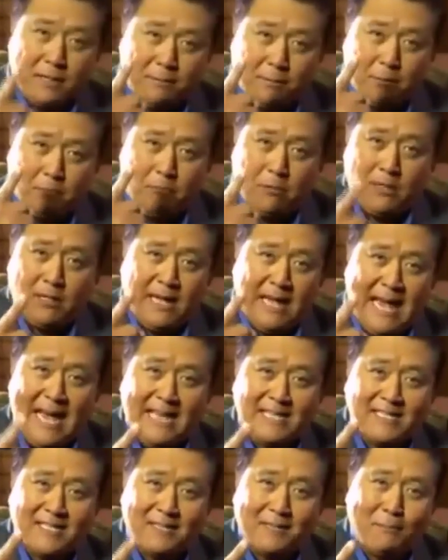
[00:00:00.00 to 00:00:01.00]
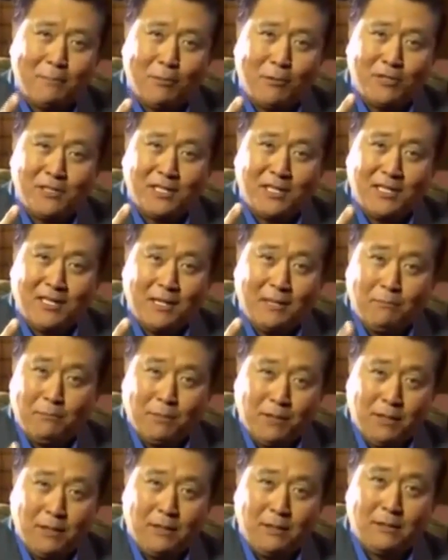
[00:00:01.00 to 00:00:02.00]
number one asset a person
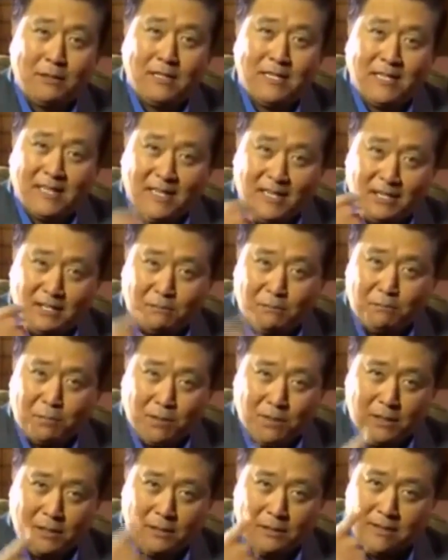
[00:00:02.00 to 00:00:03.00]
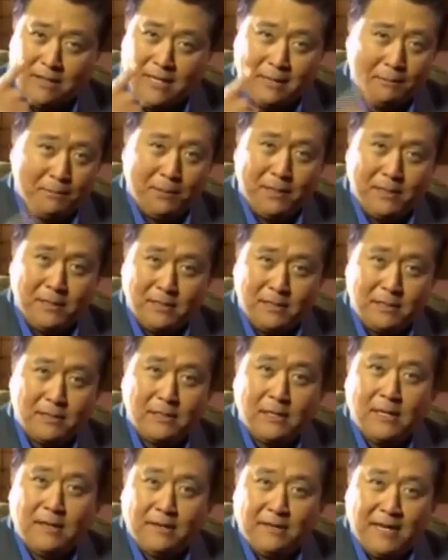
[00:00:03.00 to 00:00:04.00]
can build is build a
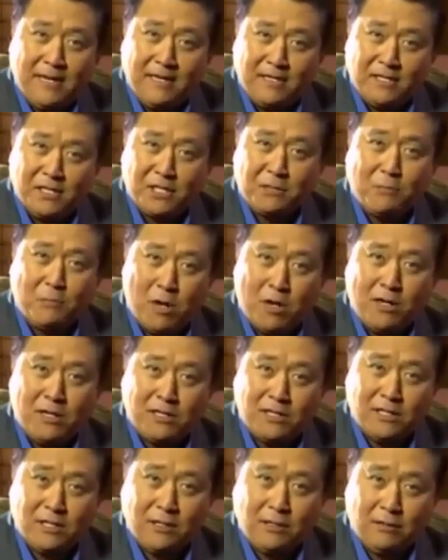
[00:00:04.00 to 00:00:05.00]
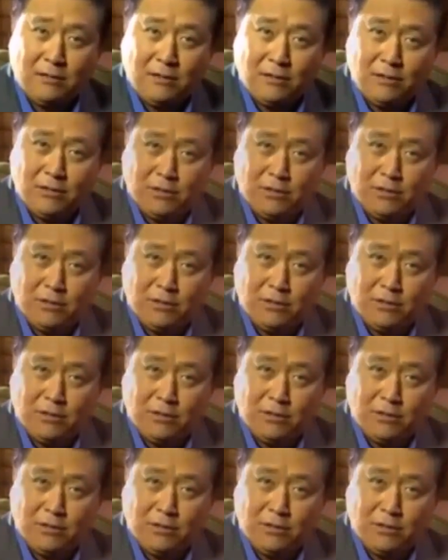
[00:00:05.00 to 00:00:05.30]
business. That is the smartest thing you